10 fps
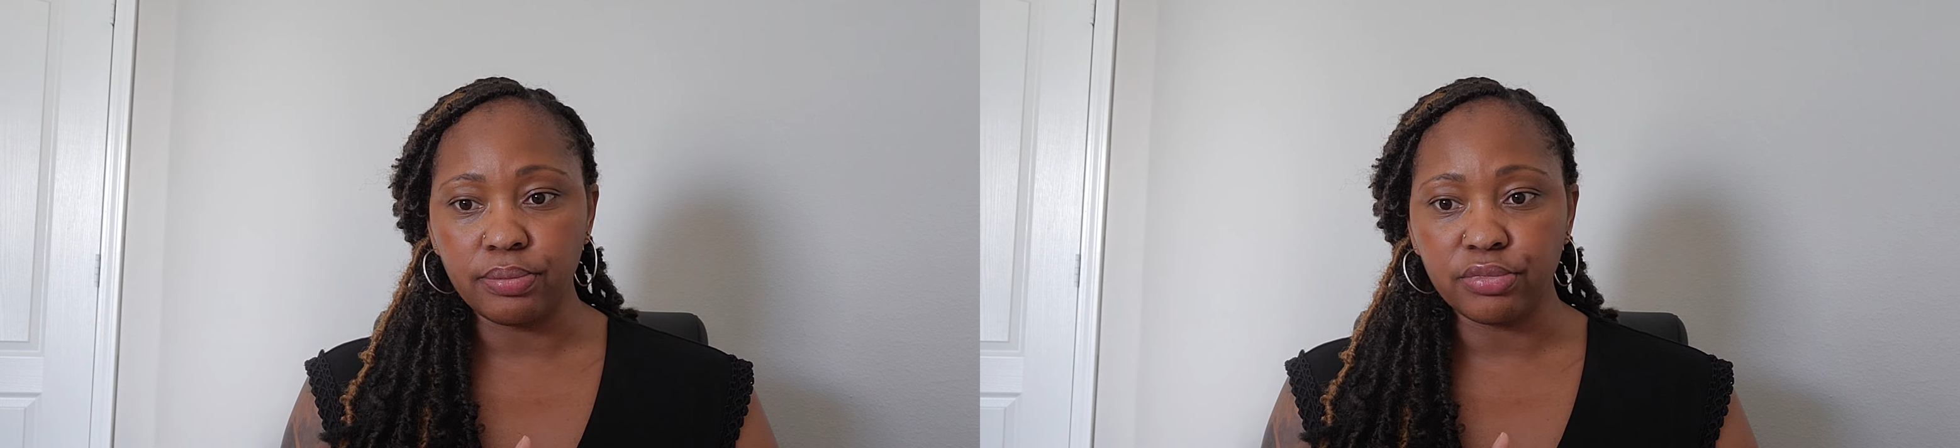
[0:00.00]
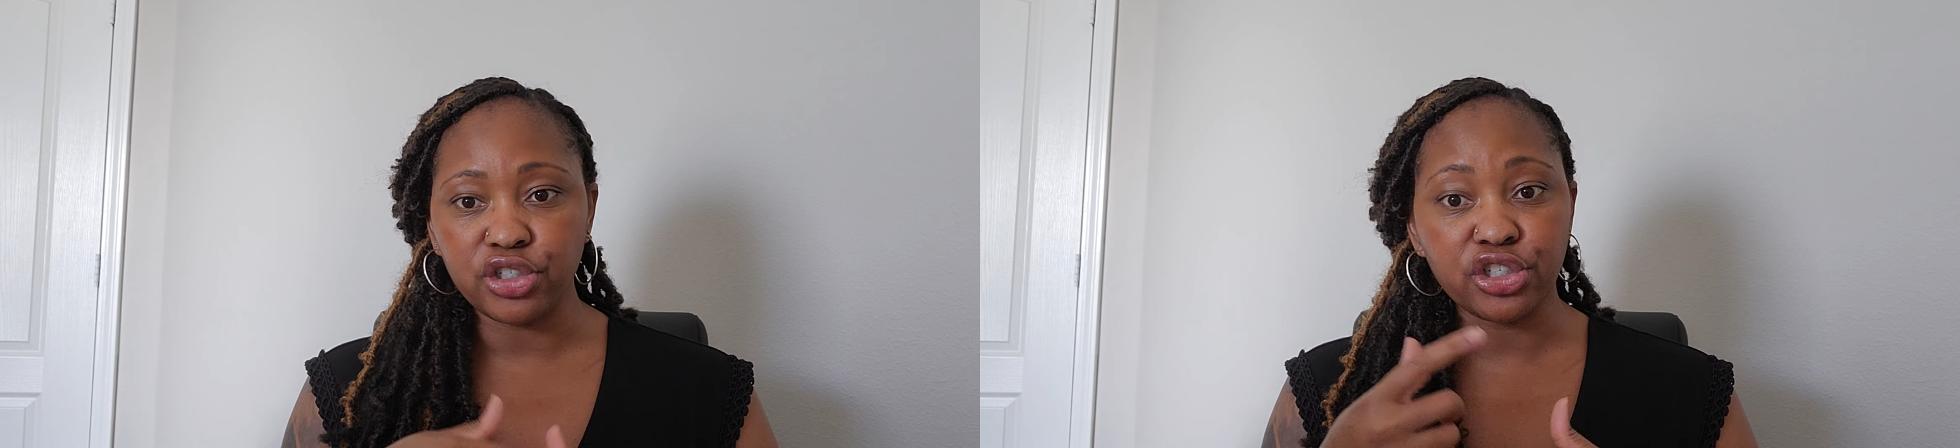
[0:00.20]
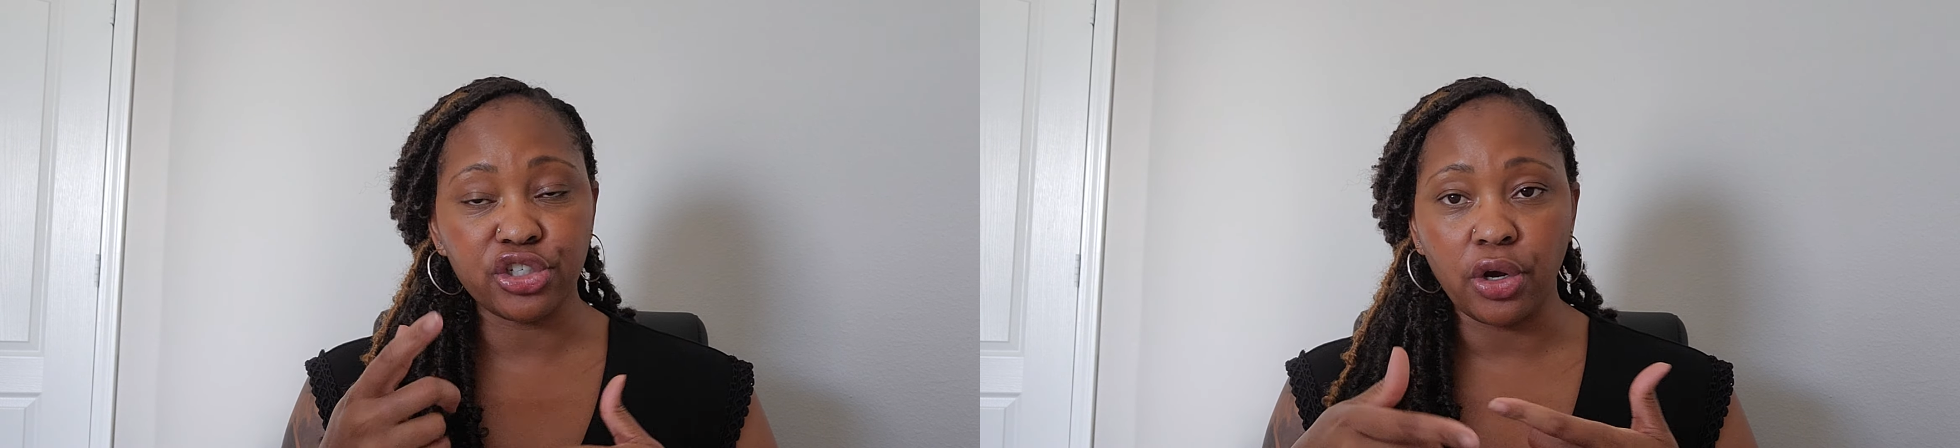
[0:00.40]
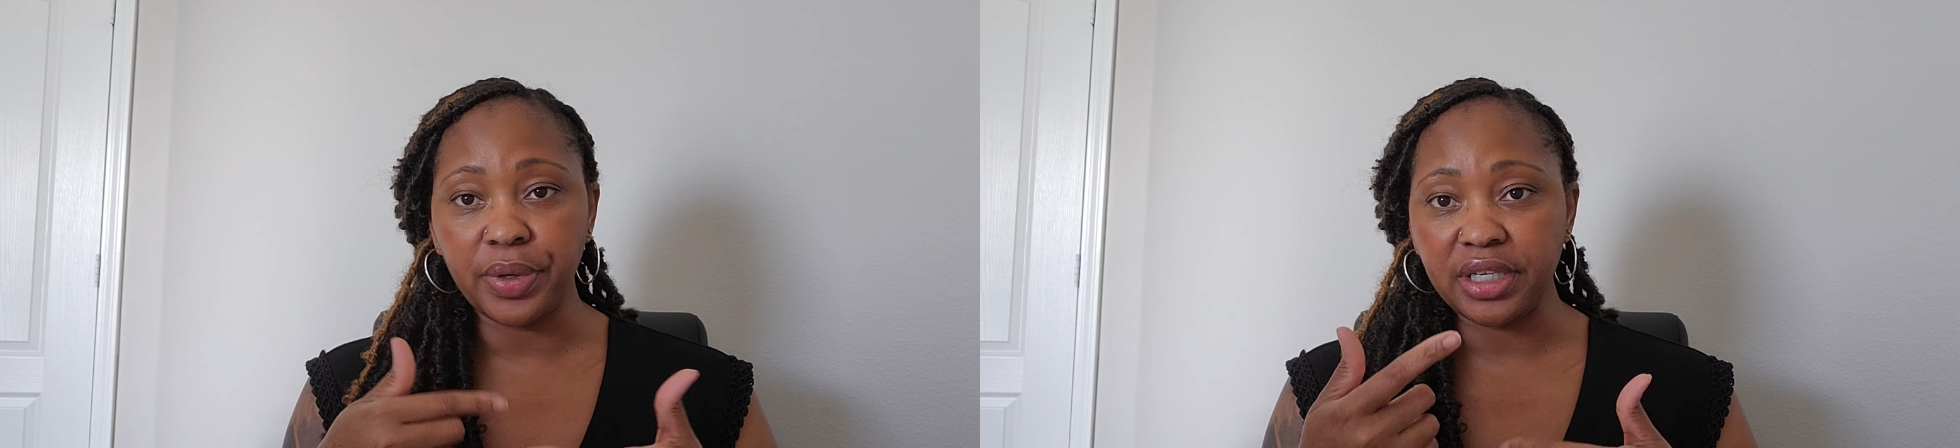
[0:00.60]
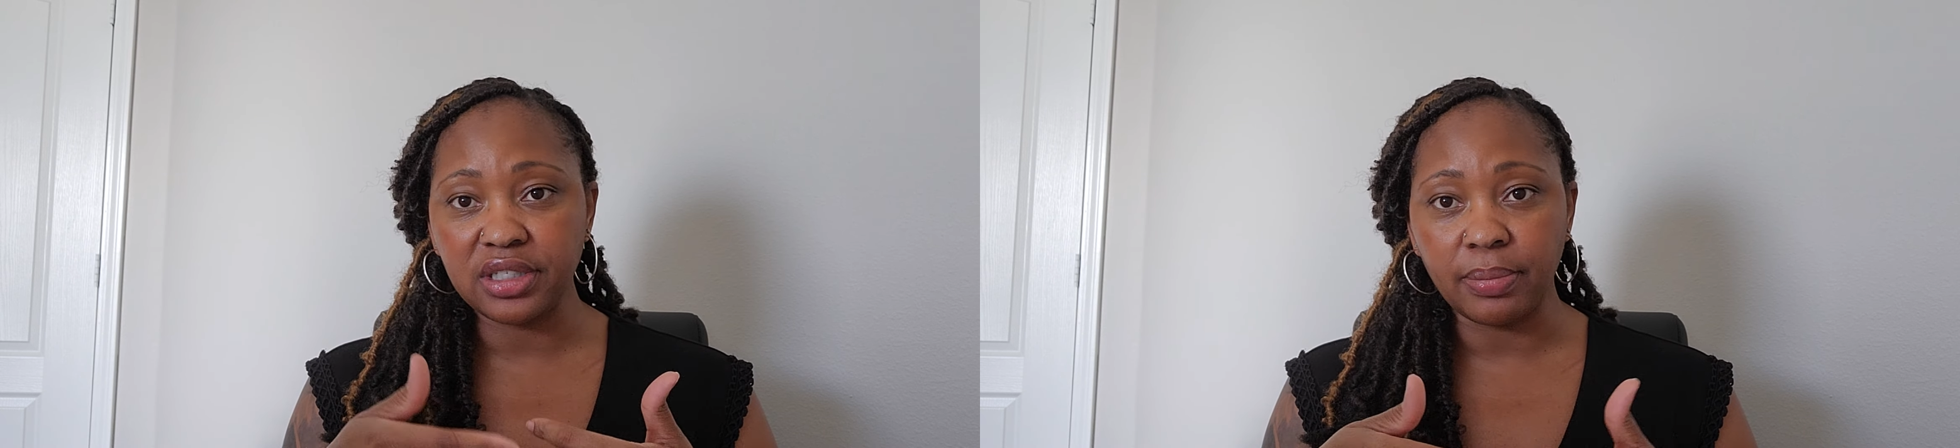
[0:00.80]
just
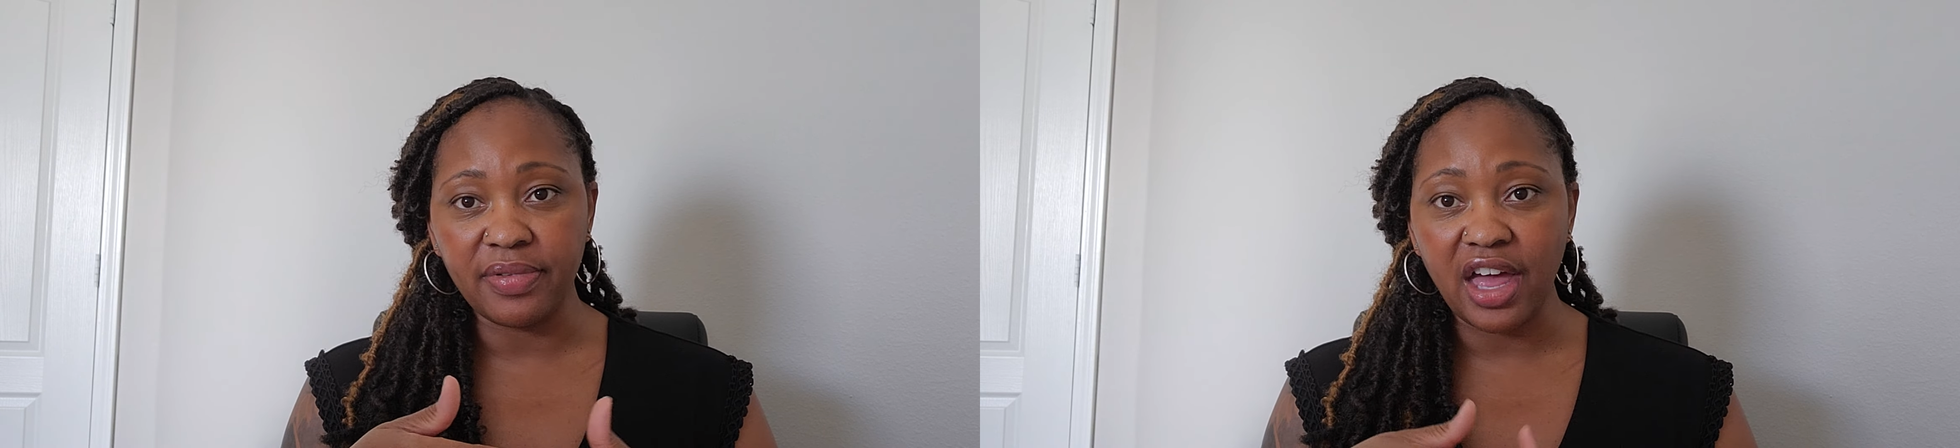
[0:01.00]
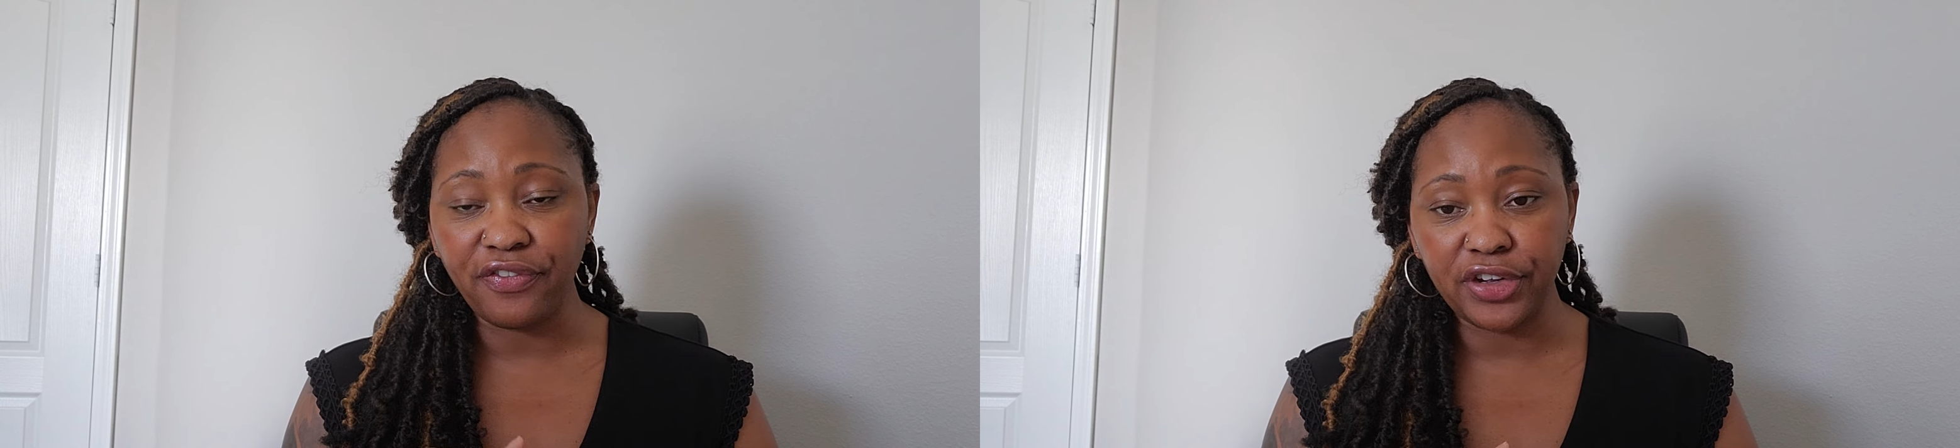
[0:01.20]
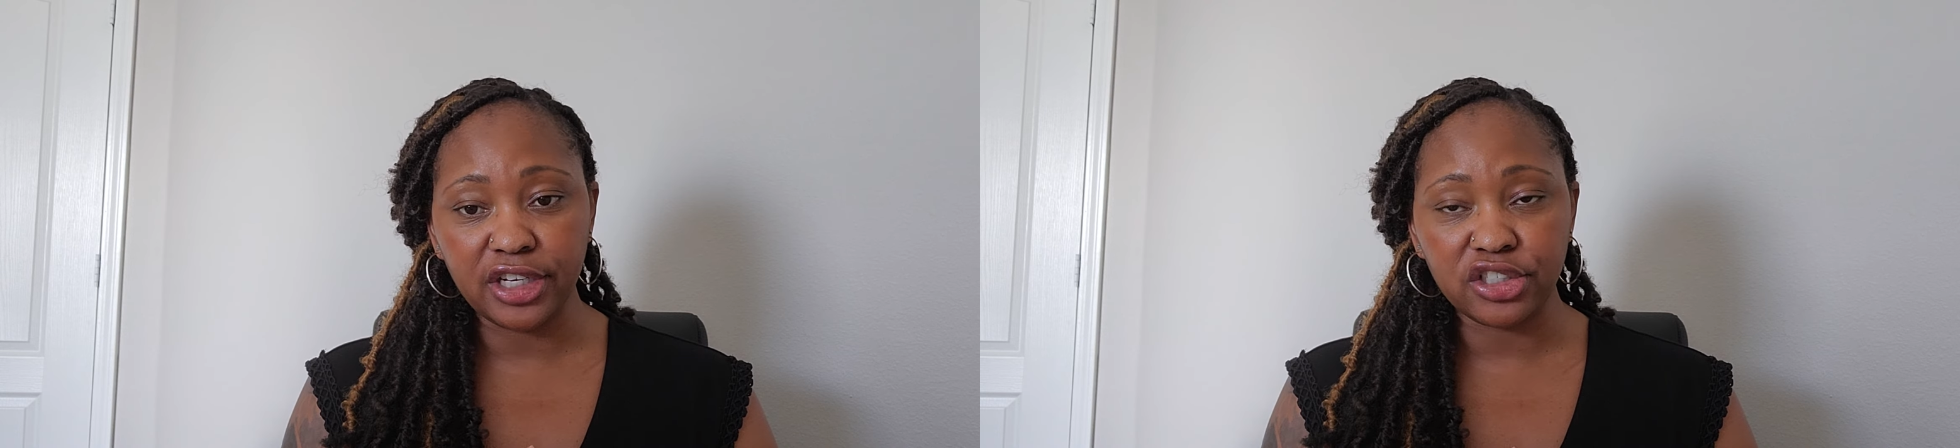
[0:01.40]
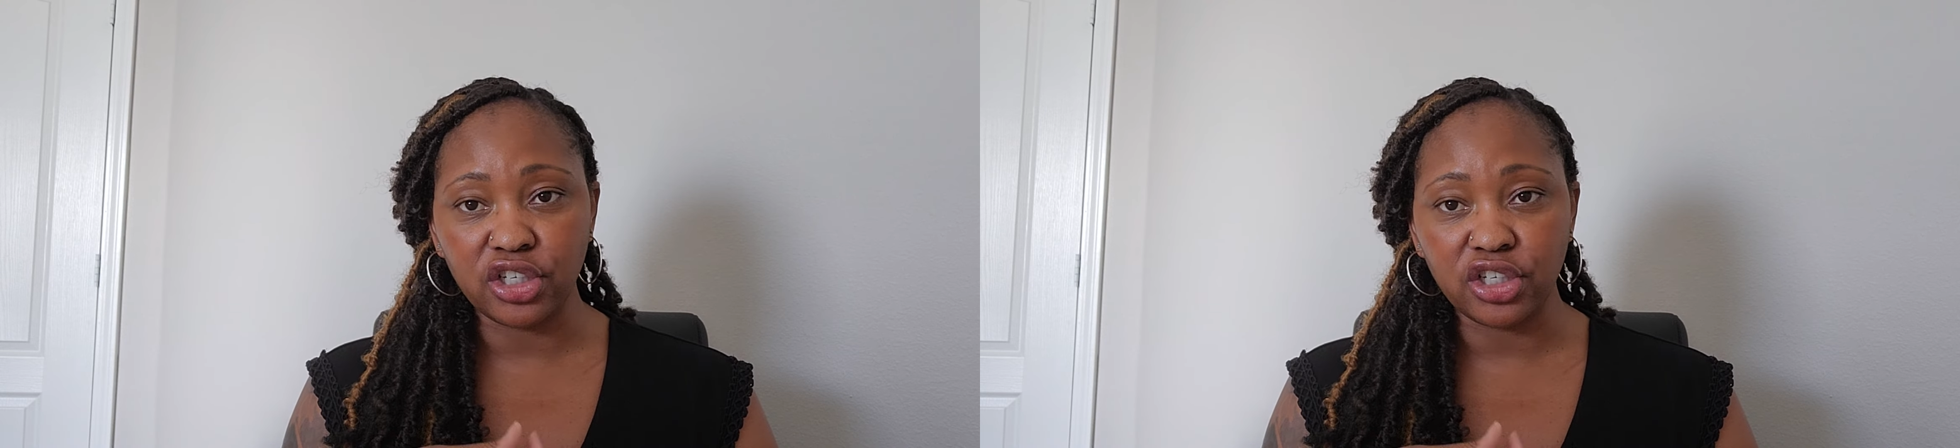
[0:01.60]
showing some of that footage